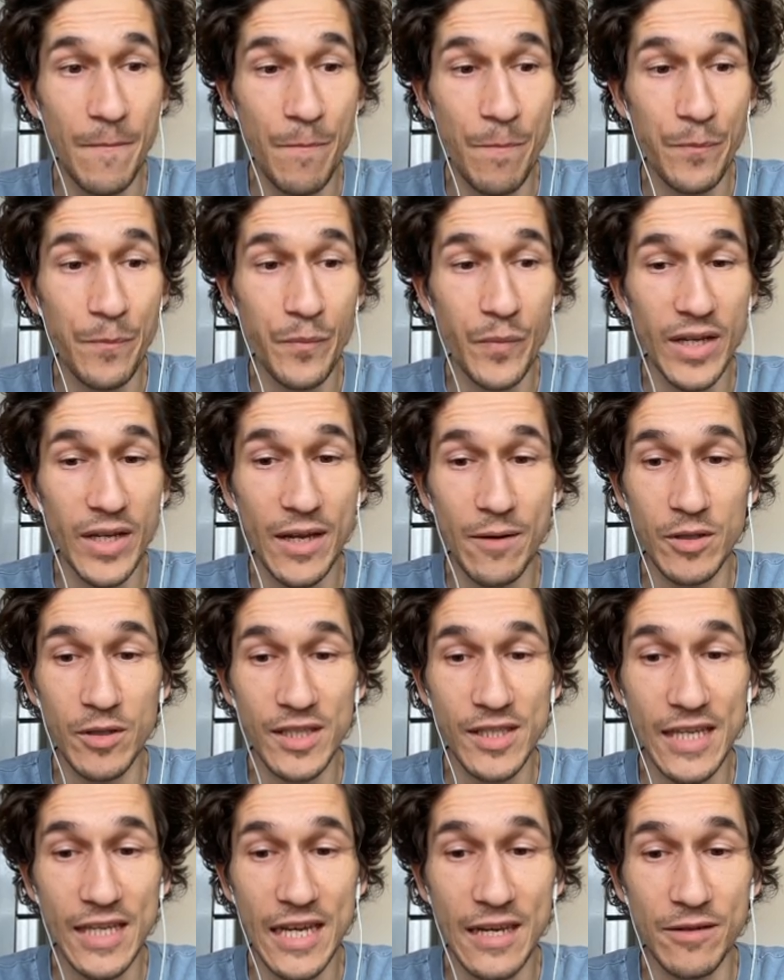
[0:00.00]
But I will
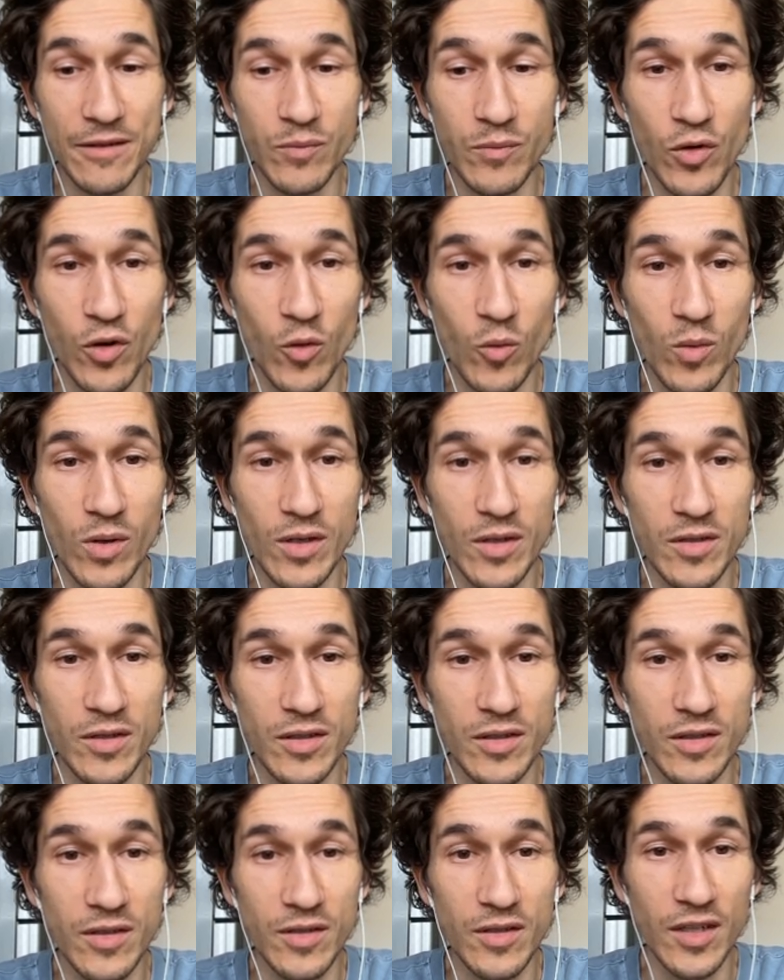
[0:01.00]
save it probably.
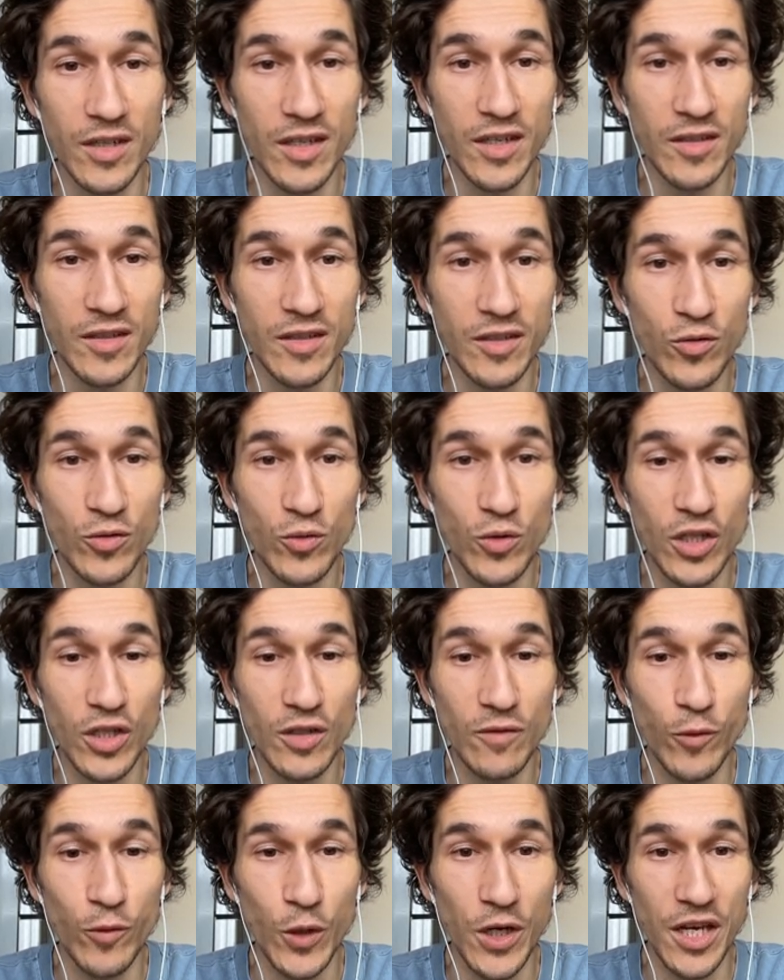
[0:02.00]
Yeah, to,
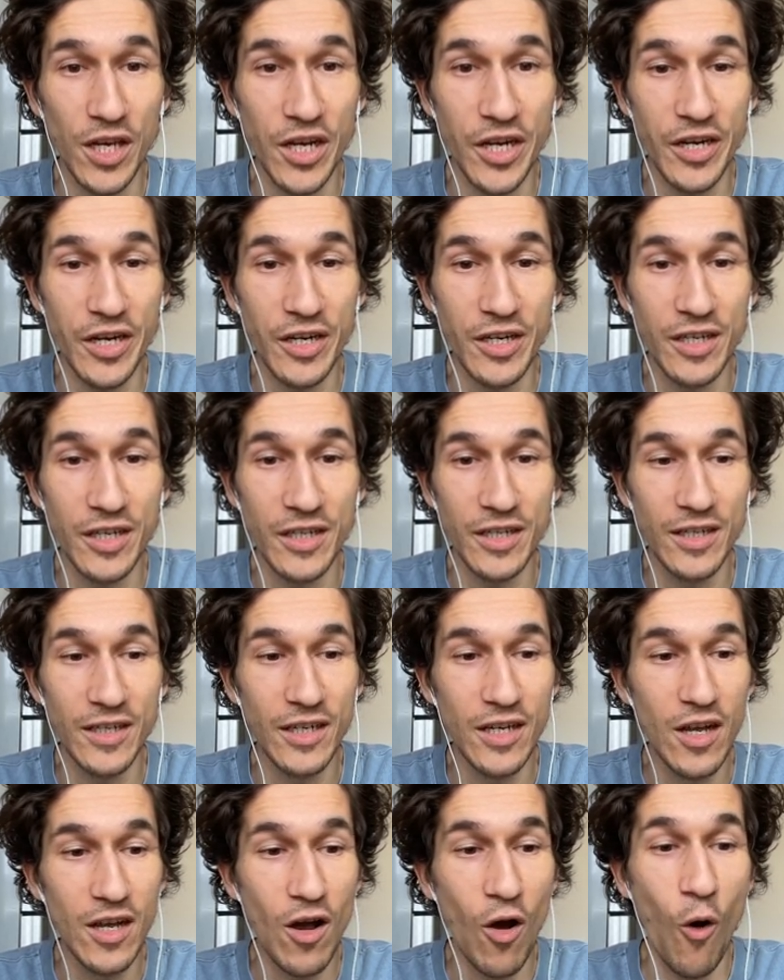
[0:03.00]
for here.
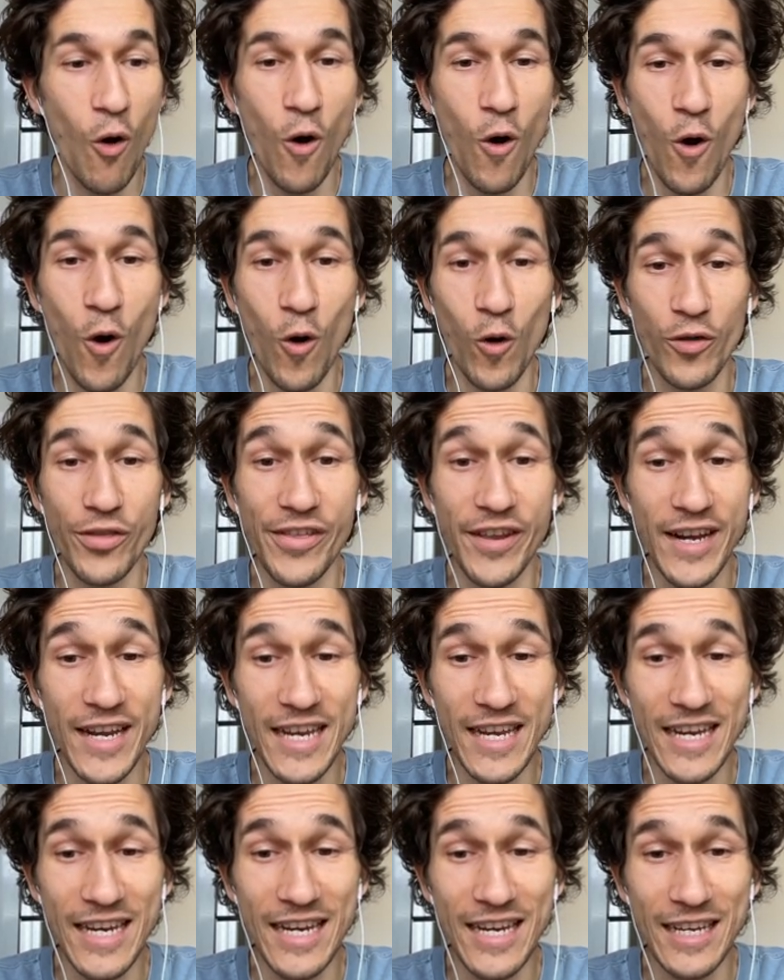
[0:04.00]
Oh,
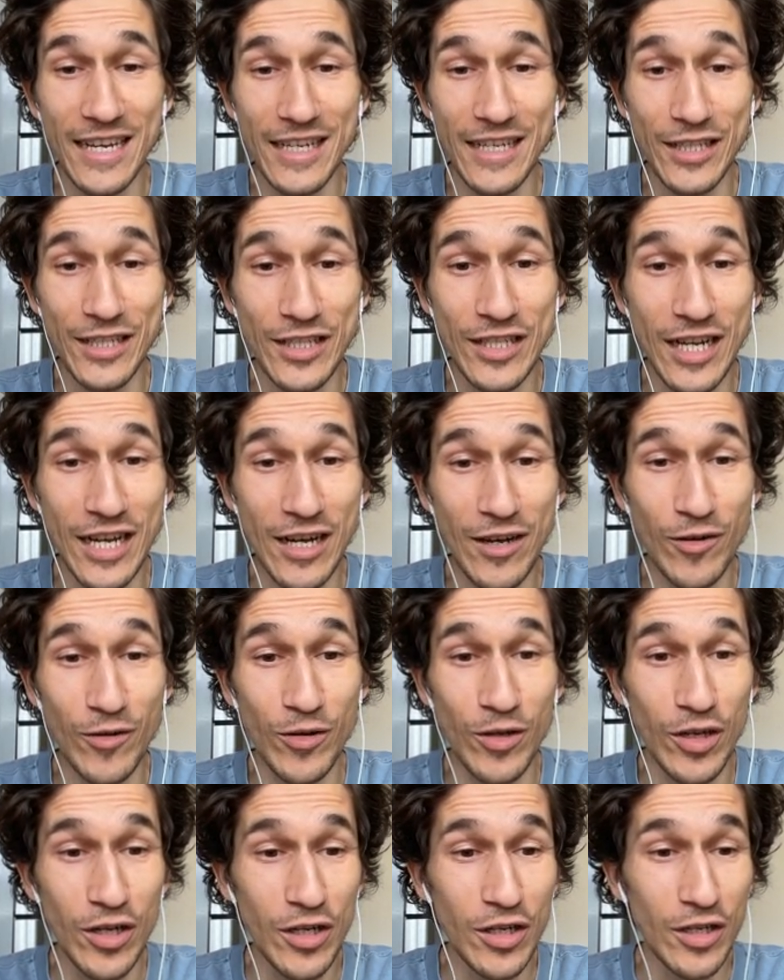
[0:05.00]
three is now.
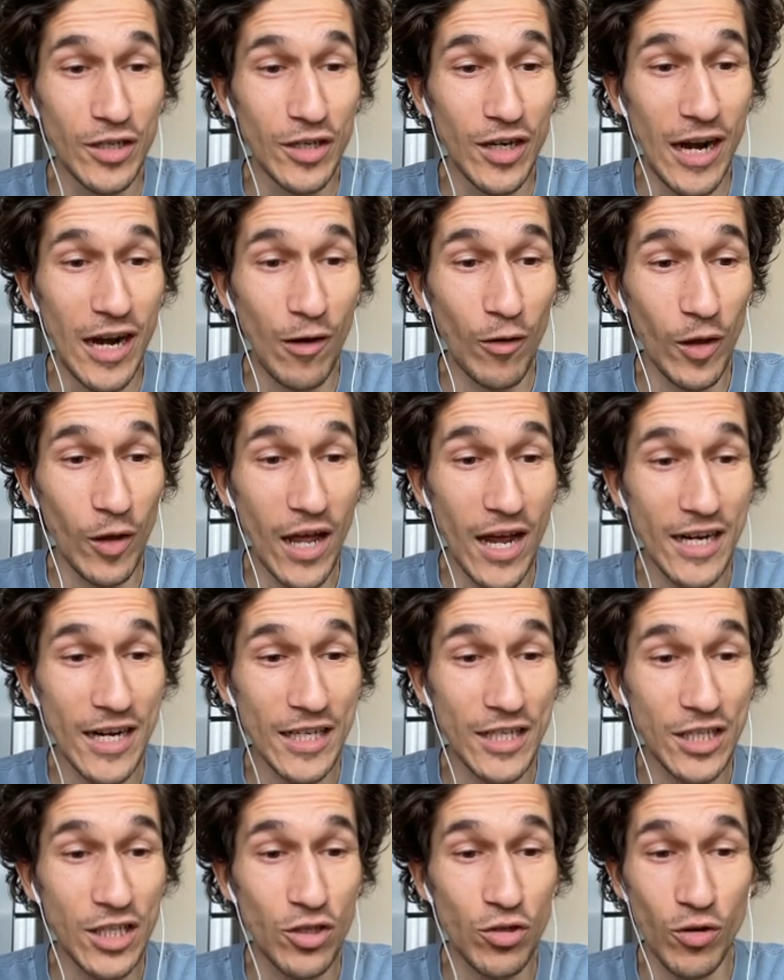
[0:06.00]
Our luck
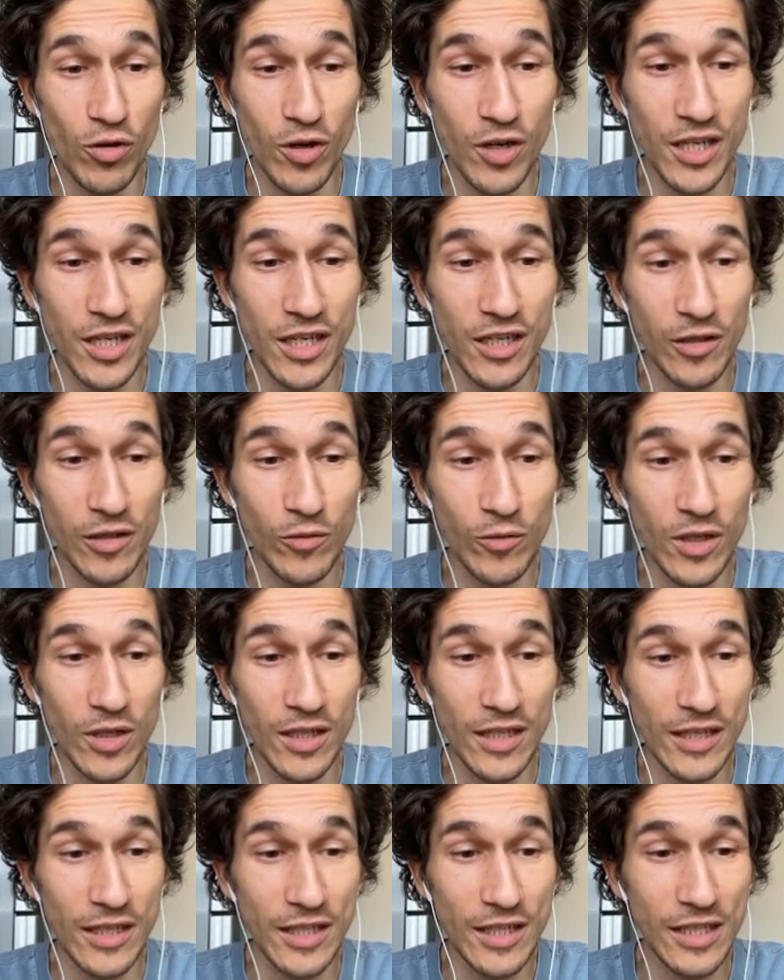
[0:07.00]
is turning. Look at
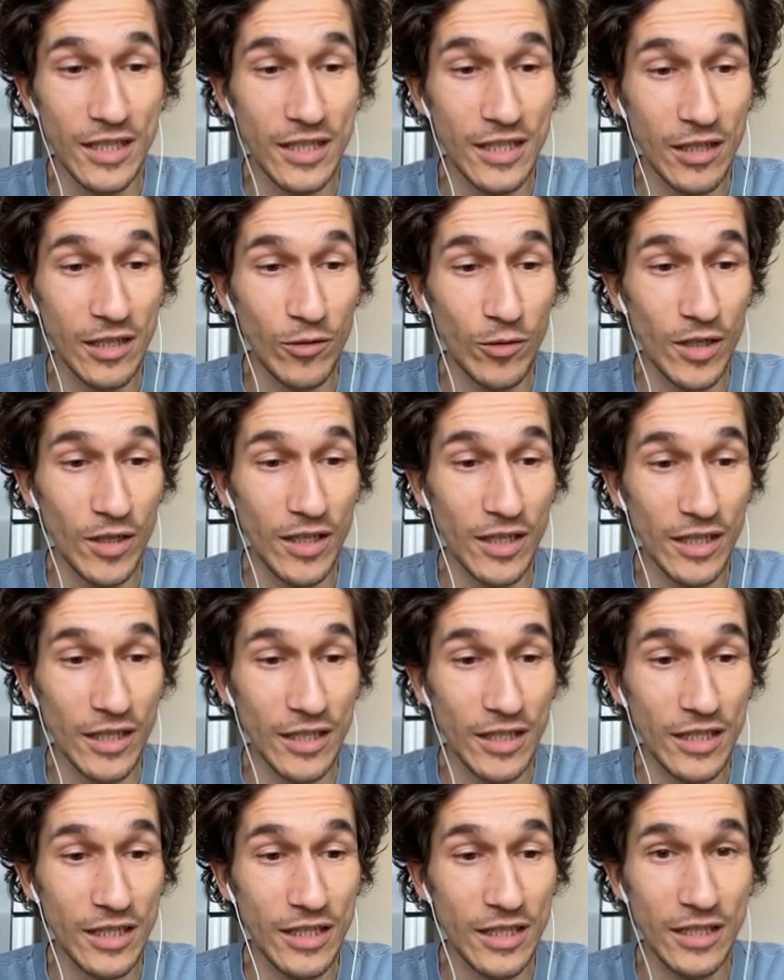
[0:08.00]
this. Look at
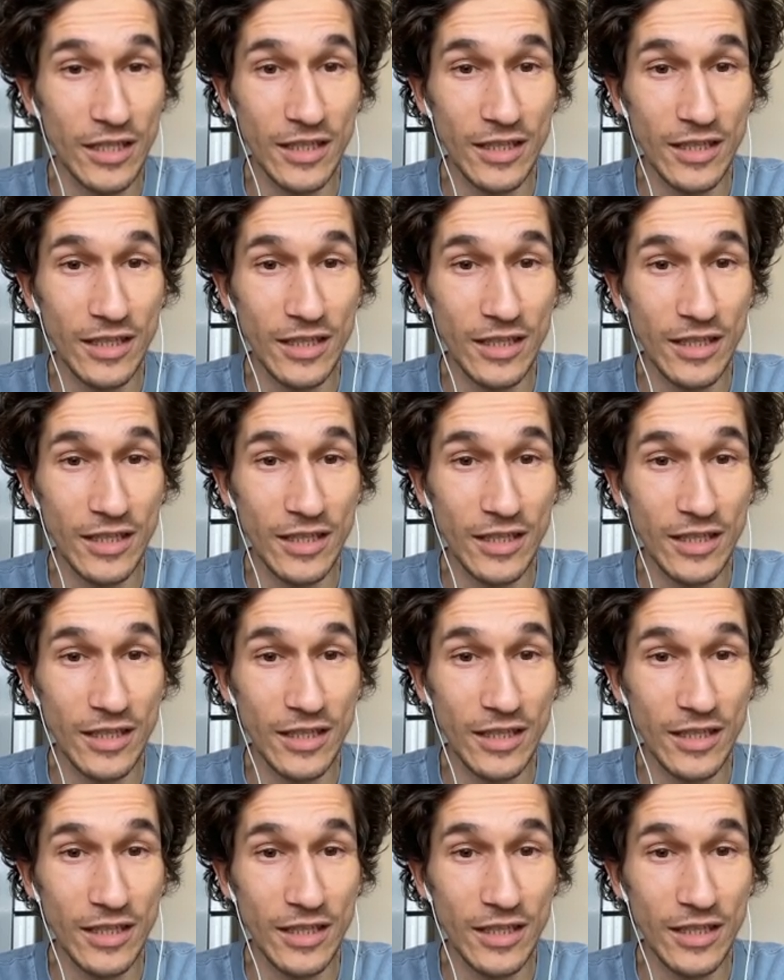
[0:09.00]
this.